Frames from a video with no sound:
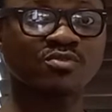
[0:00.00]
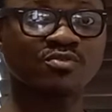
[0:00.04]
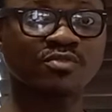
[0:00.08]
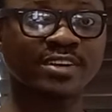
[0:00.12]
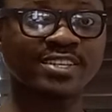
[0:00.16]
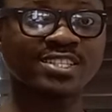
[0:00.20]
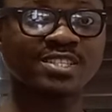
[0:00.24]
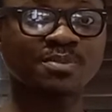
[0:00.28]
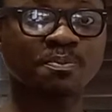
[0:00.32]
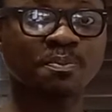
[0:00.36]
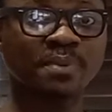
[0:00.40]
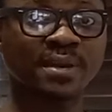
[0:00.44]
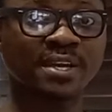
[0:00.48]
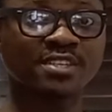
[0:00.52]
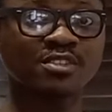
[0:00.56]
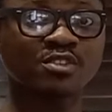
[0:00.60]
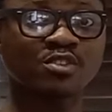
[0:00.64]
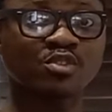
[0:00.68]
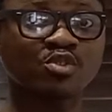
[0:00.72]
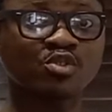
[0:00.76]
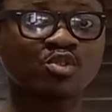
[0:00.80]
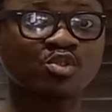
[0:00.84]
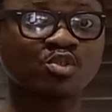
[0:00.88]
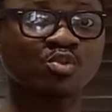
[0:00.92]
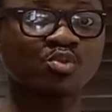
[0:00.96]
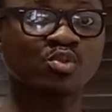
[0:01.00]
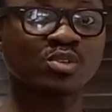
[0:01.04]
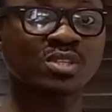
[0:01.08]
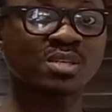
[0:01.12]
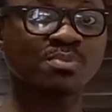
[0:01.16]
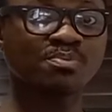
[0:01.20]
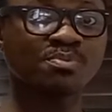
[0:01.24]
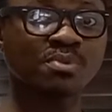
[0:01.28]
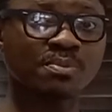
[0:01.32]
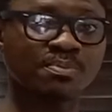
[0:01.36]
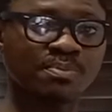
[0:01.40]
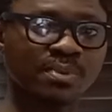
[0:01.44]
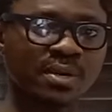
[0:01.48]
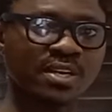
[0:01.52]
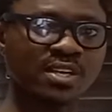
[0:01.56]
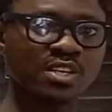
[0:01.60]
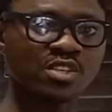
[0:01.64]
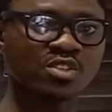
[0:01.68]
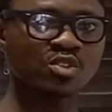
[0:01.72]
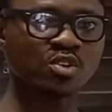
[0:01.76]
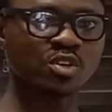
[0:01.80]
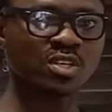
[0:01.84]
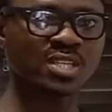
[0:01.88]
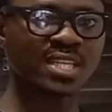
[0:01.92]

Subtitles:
respect to the preparation